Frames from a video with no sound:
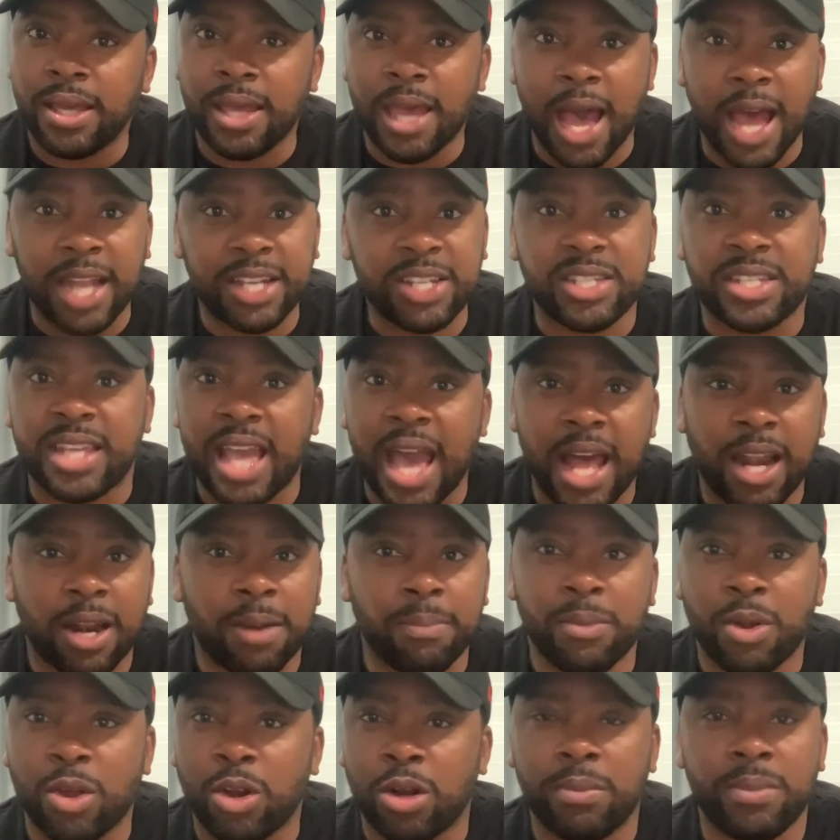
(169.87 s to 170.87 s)
I just got a
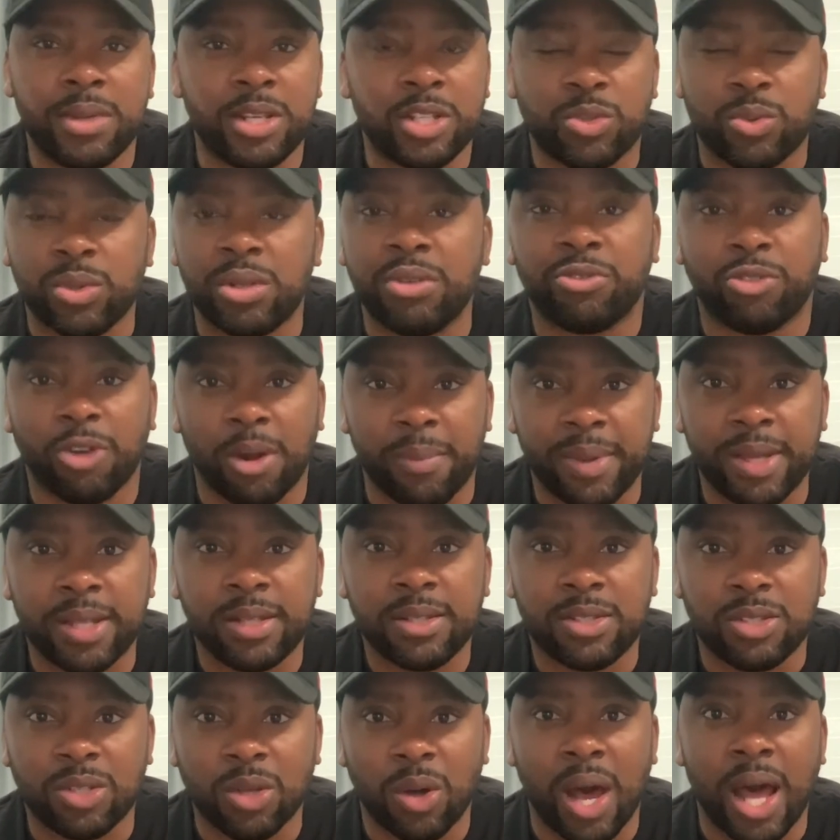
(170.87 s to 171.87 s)
murder mystery from it.
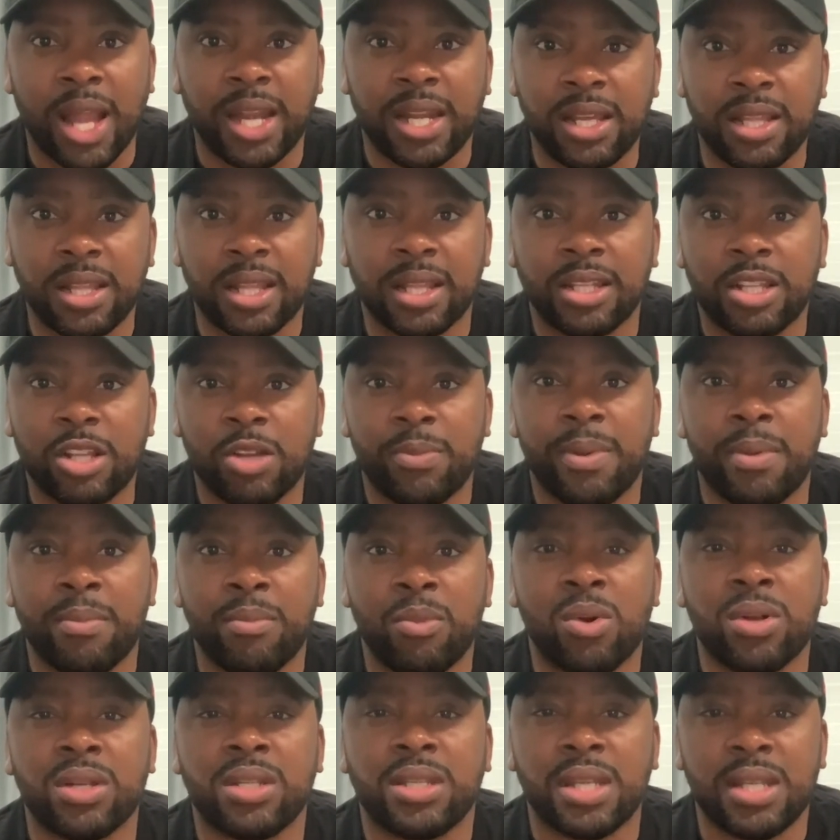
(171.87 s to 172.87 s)
So I need a little bit
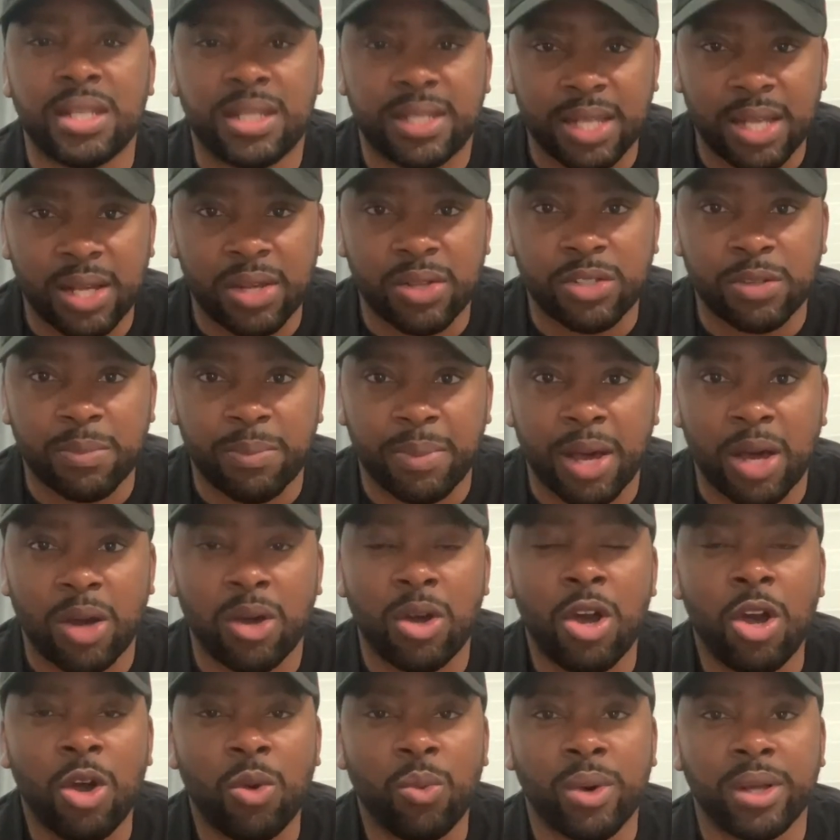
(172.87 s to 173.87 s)
more details
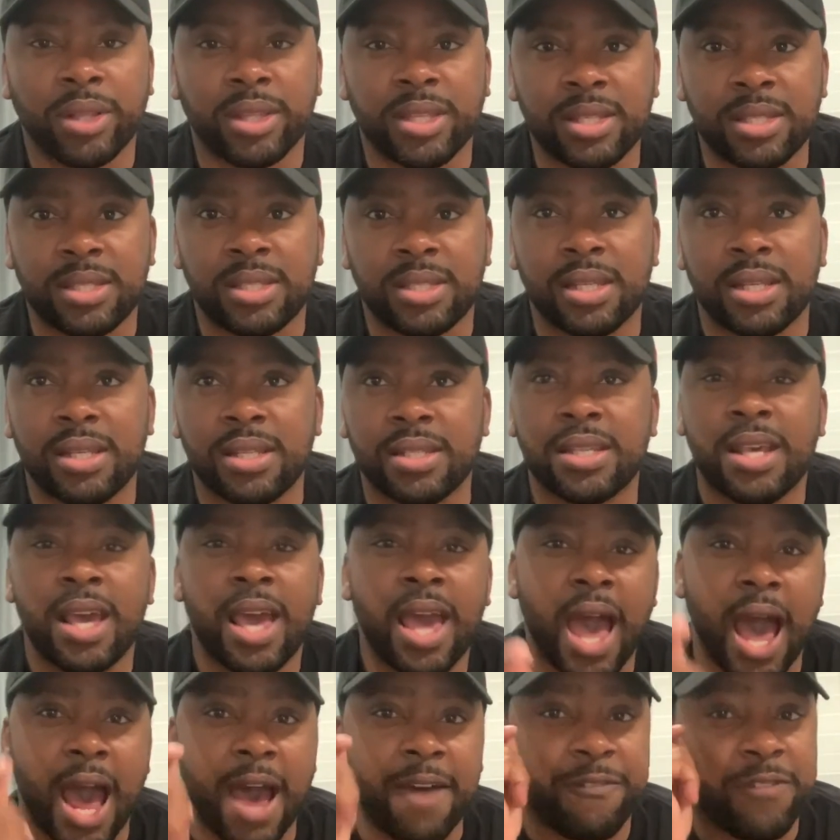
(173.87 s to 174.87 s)
about what this is.
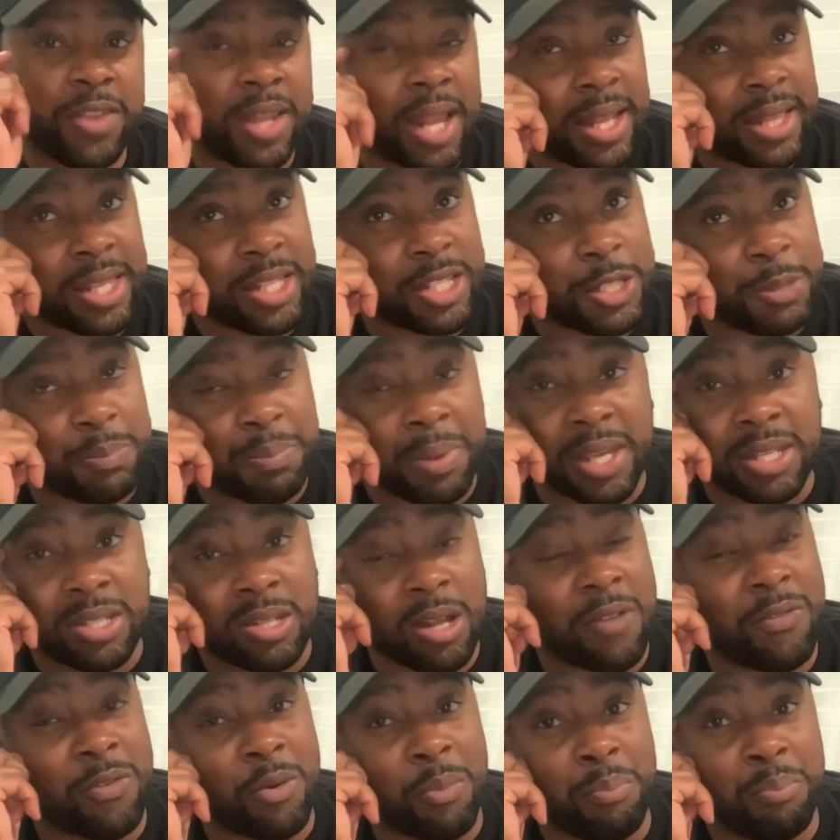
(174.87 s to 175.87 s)
I feel like this is based
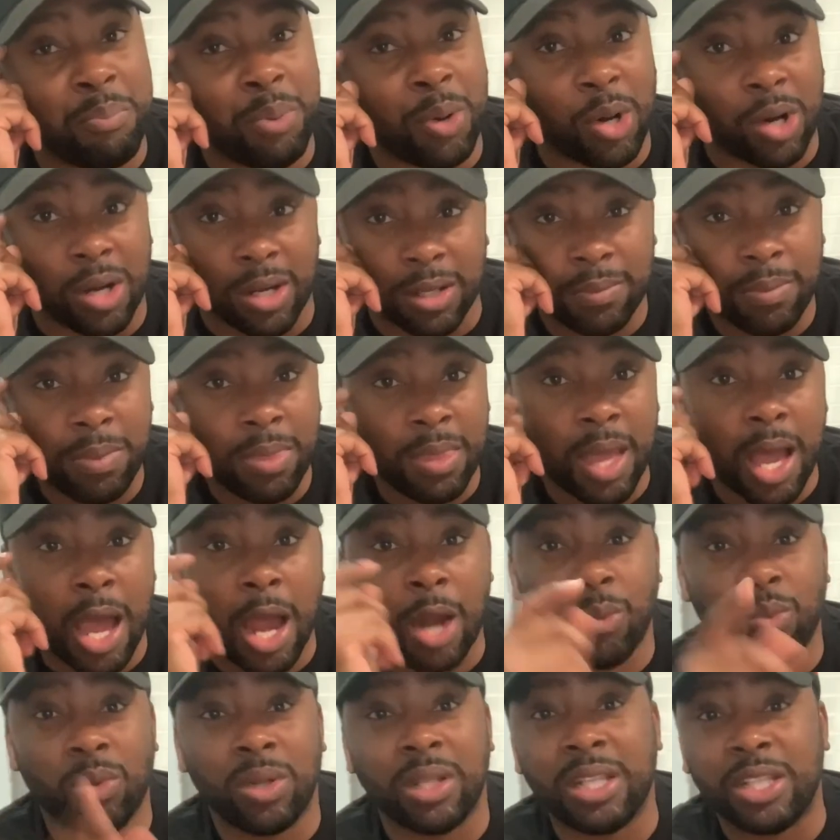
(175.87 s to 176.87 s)
off a book. I
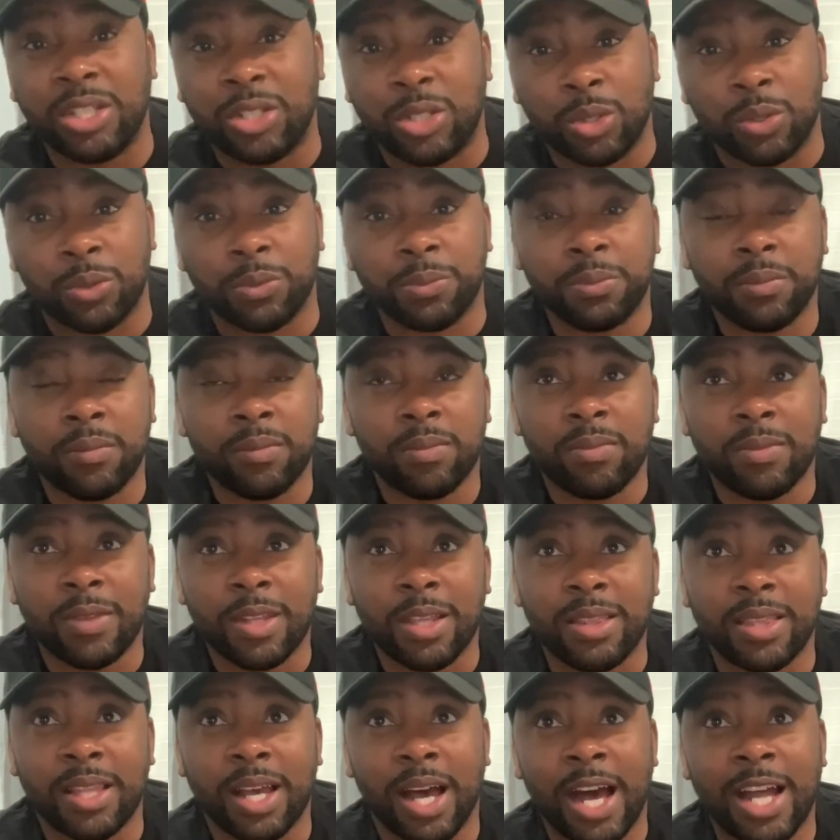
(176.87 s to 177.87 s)
really do.
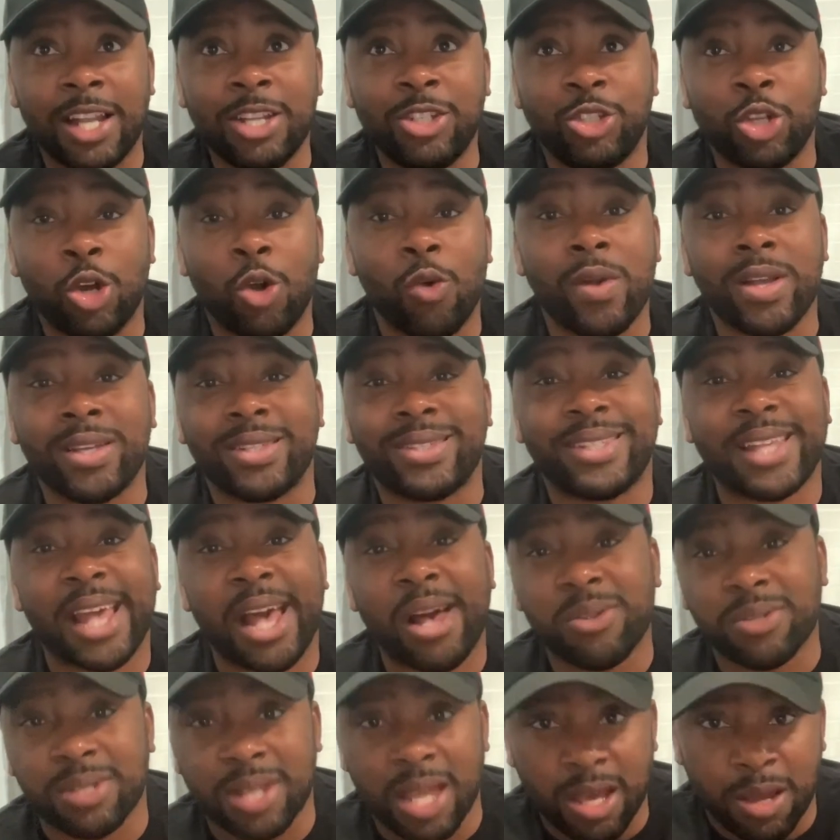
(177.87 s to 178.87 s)
The Undoing
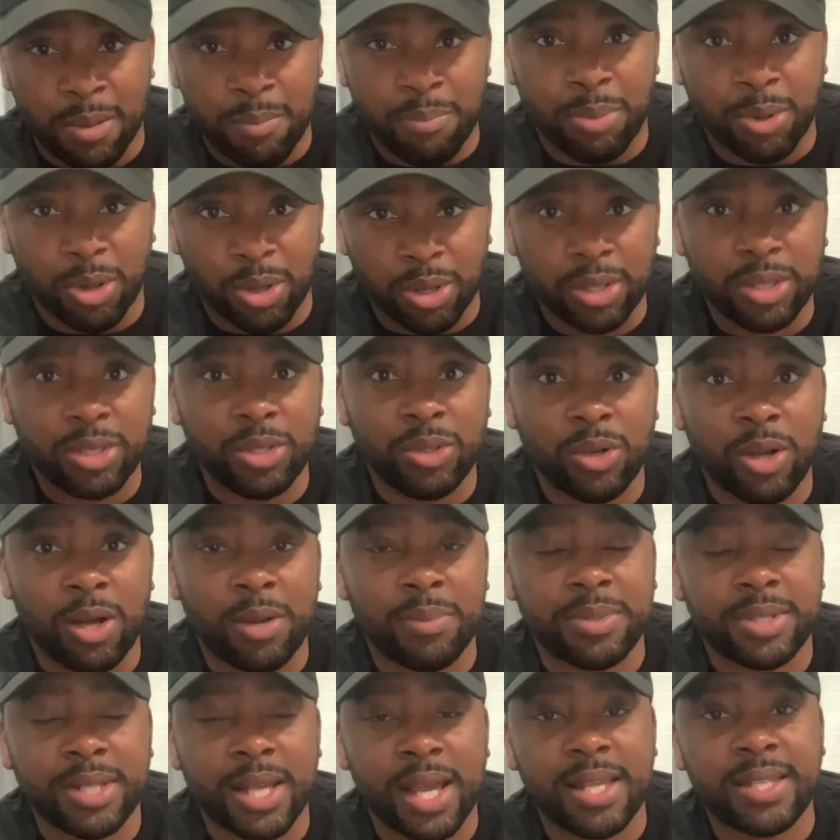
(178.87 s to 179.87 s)
sounds like a book. You know what I'm
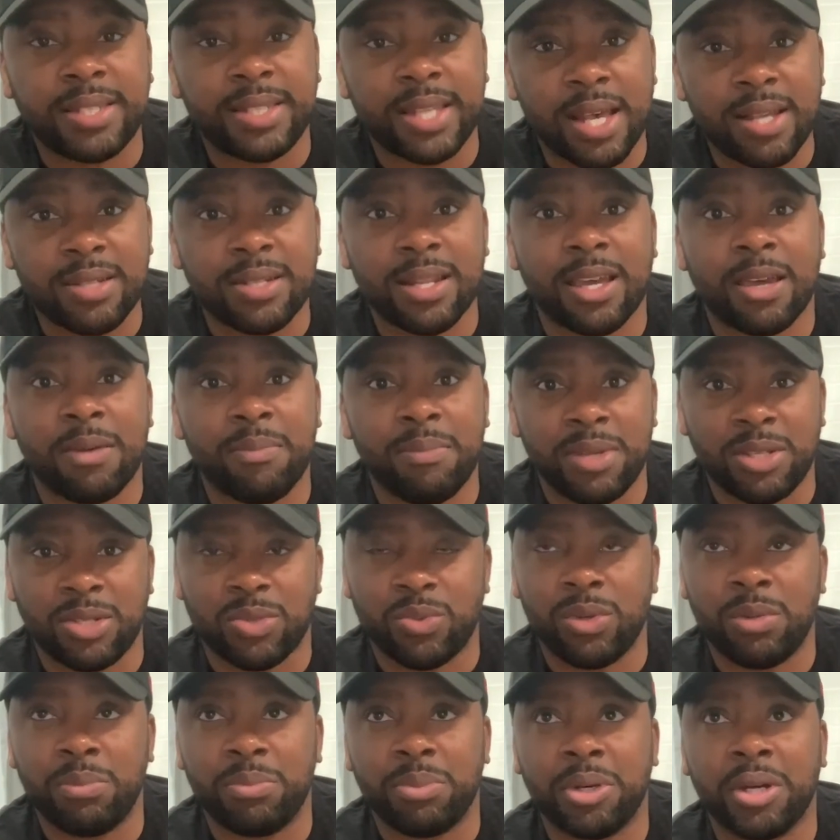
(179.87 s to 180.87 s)
saying? Sounds like a
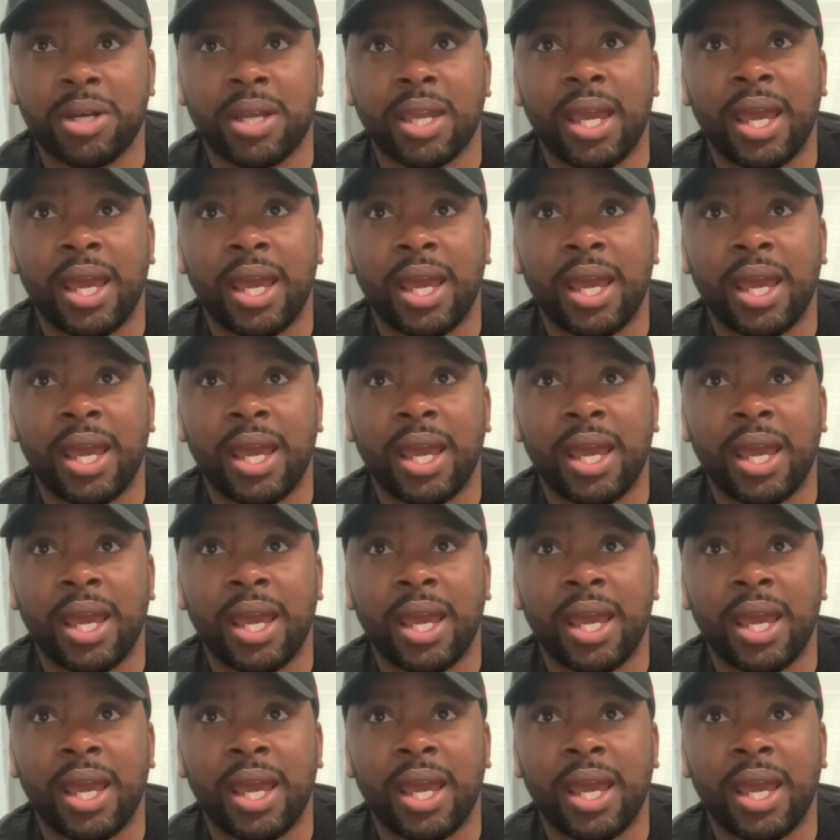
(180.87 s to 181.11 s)
mystery book.